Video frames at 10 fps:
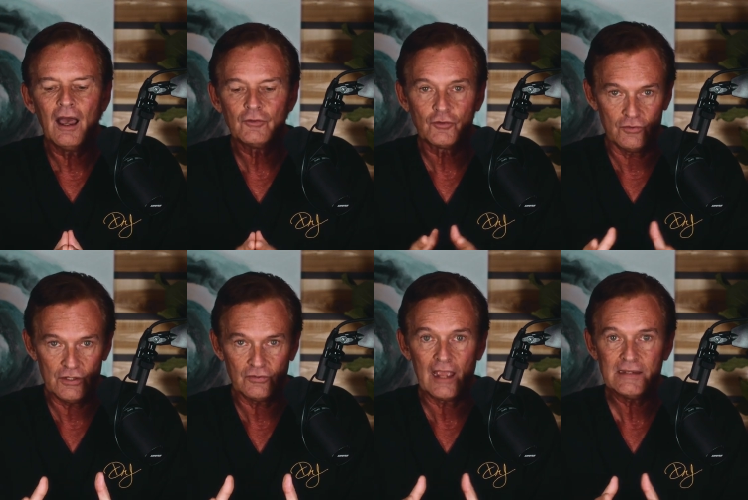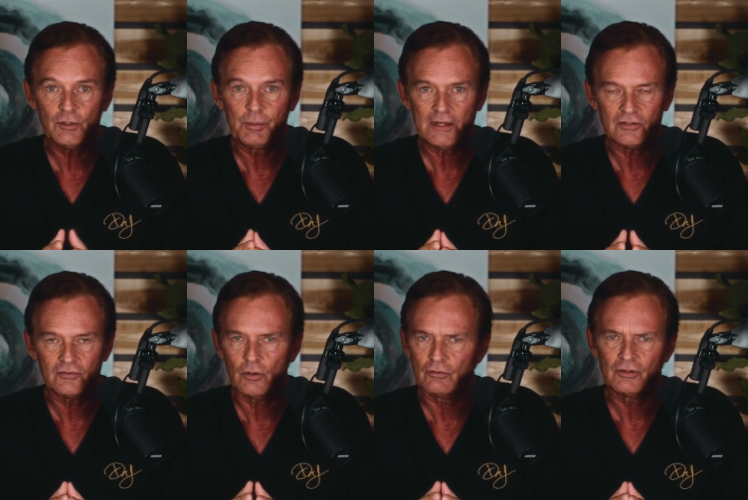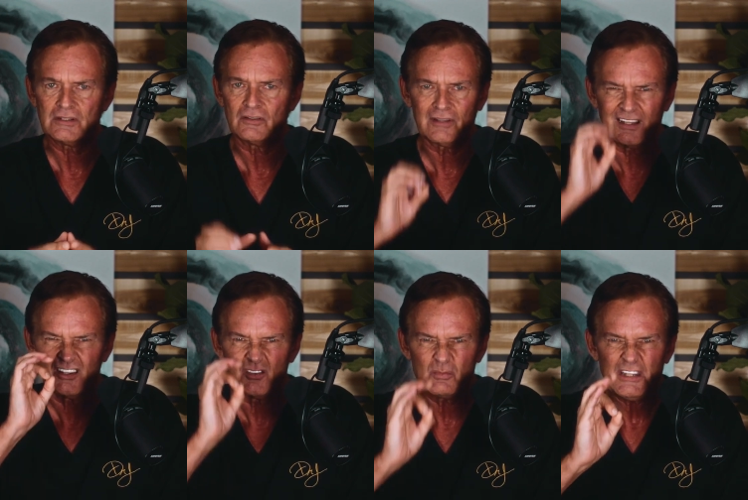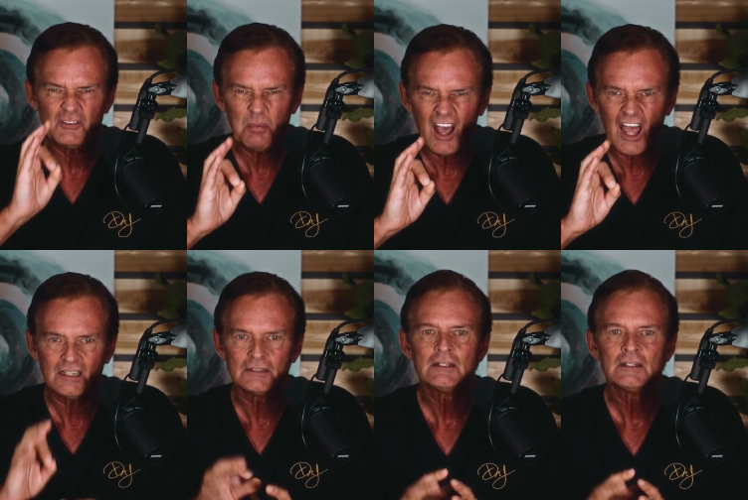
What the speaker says: to these ideal patients who are really just like sweet spot,